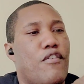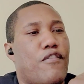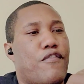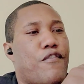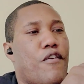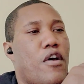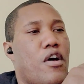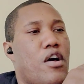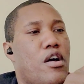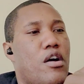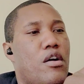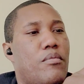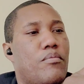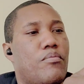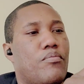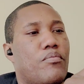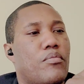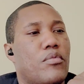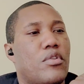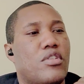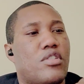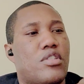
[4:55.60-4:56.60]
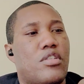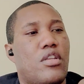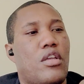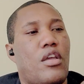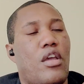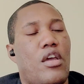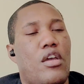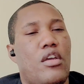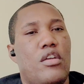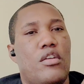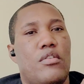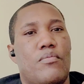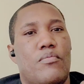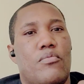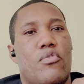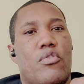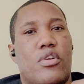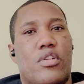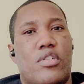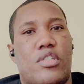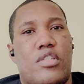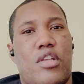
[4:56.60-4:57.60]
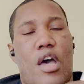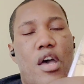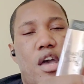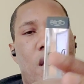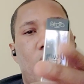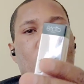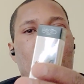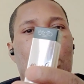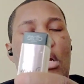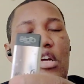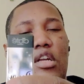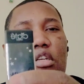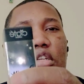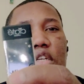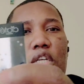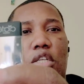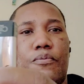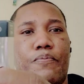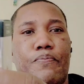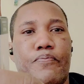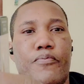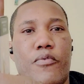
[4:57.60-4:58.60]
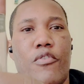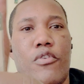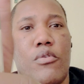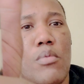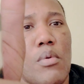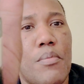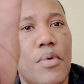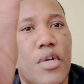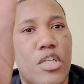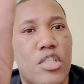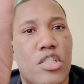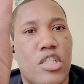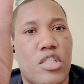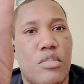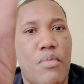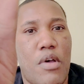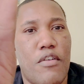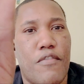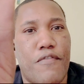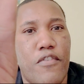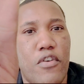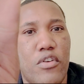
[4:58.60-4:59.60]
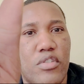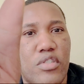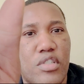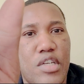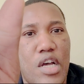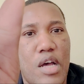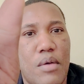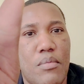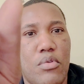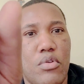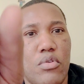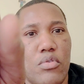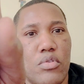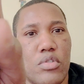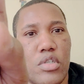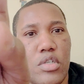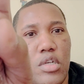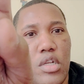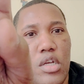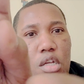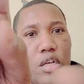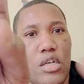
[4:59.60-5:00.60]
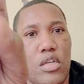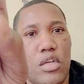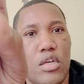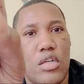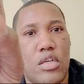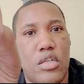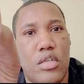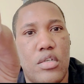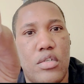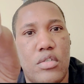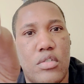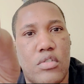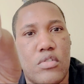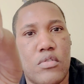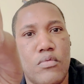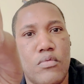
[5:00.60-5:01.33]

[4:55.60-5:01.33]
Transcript: From C8 or C8 London. Remember, this is my first time using any of these.